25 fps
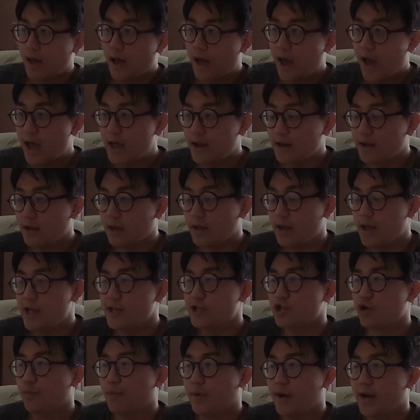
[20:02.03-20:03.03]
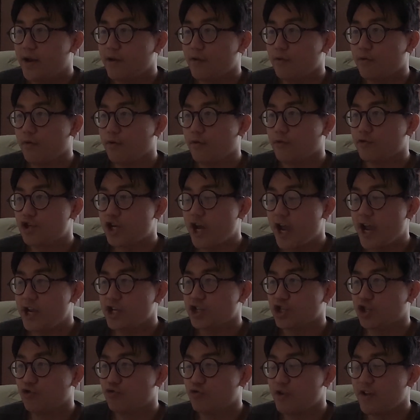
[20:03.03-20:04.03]
And he's completely
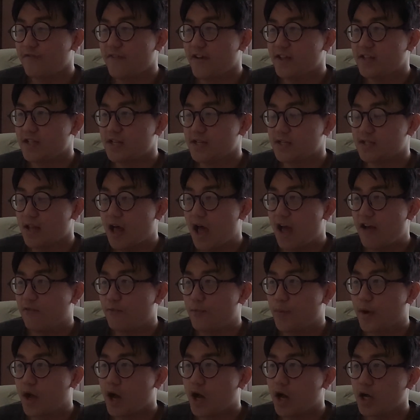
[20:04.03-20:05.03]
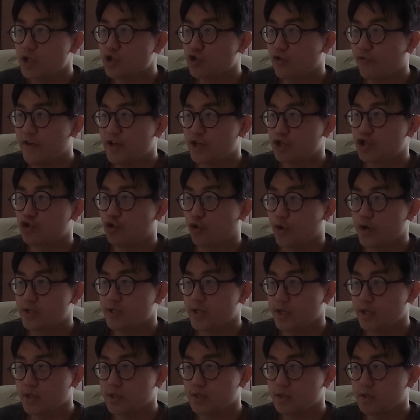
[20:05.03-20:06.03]
changed and reinvented his life because of his
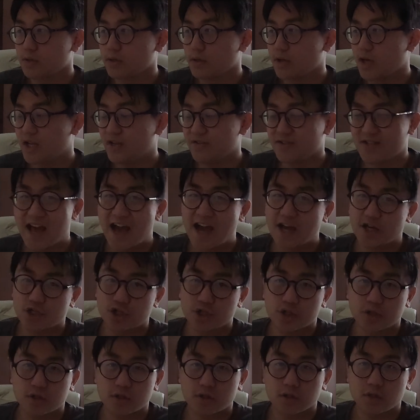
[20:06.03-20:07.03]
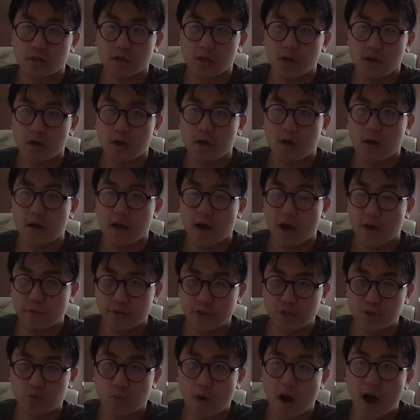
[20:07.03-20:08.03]
choices and his actions. And
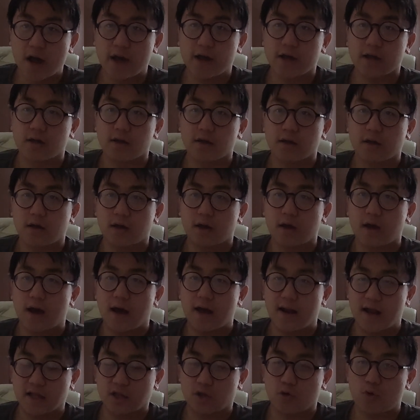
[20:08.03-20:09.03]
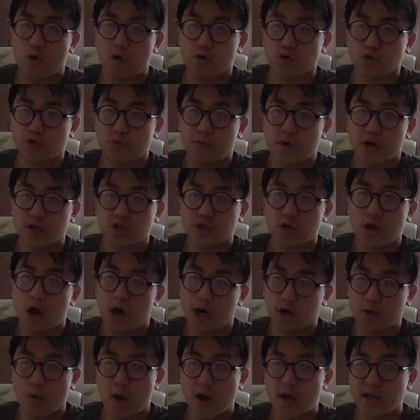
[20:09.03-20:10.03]
which is why I like the quote so much.
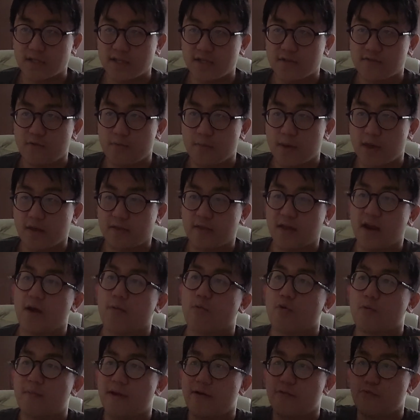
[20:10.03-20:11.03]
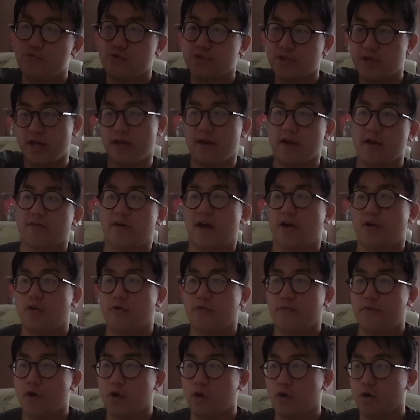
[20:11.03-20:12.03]
Hard work is easy for me. Then I wrote my routine here that I
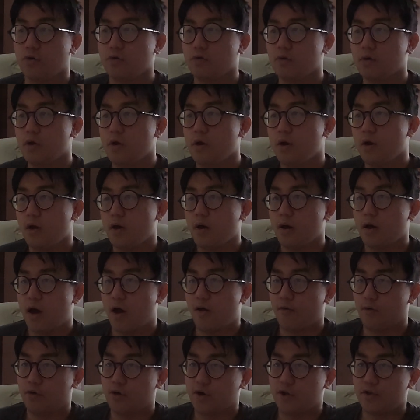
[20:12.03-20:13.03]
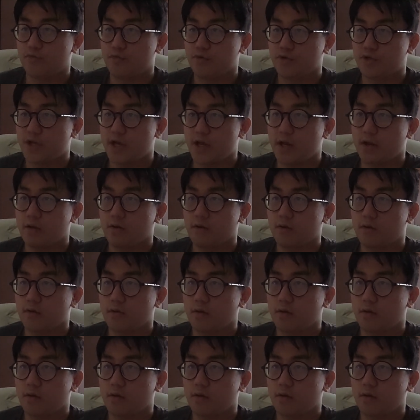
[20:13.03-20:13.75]
don't follow. I wrote another routine.